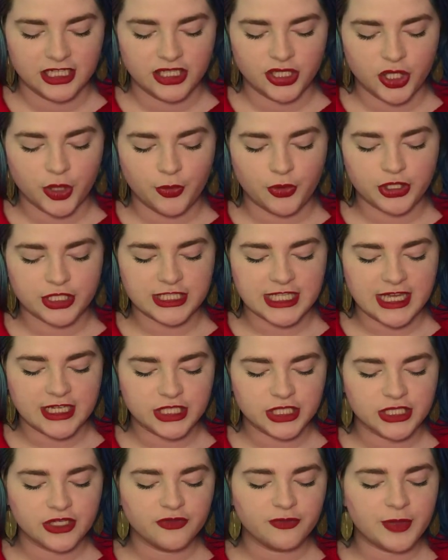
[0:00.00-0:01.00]
The
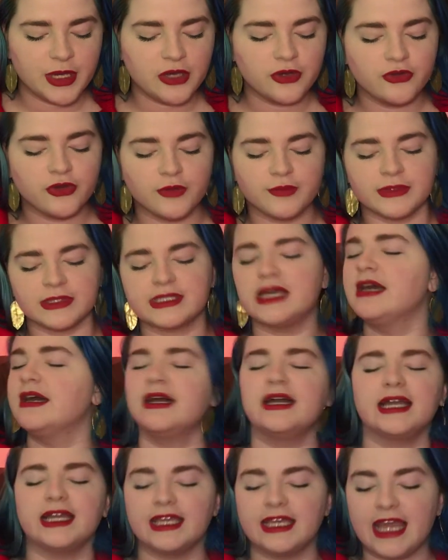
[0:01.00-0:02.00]
procession of pilgrims
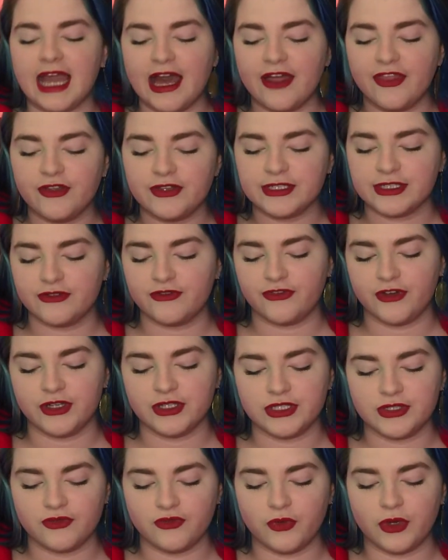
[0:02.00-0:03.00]
gathers in
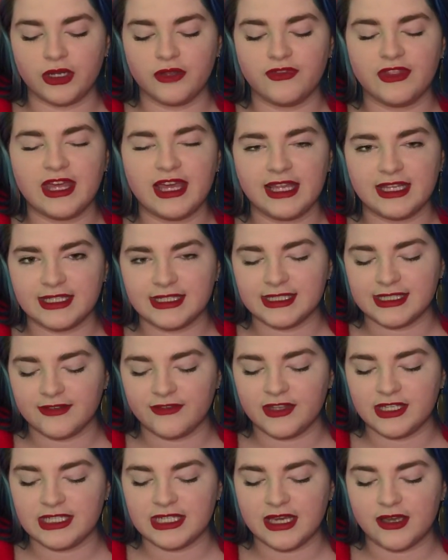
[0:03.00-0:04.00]
front of one of the inns of
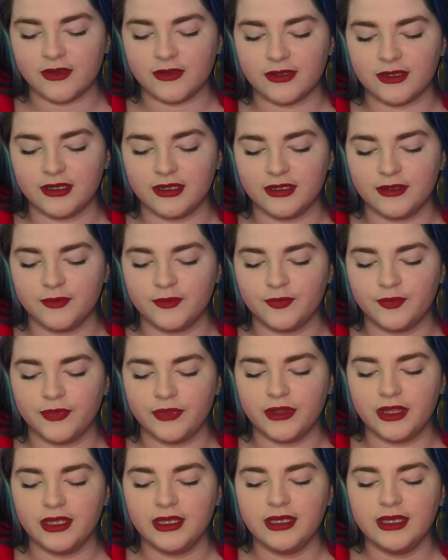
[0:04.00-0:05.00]
the town.
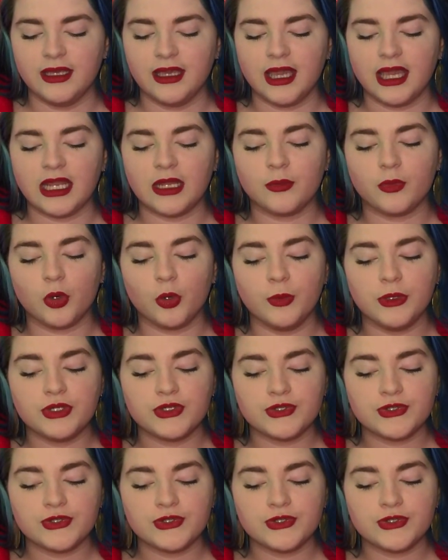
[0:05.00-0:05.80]
In a moment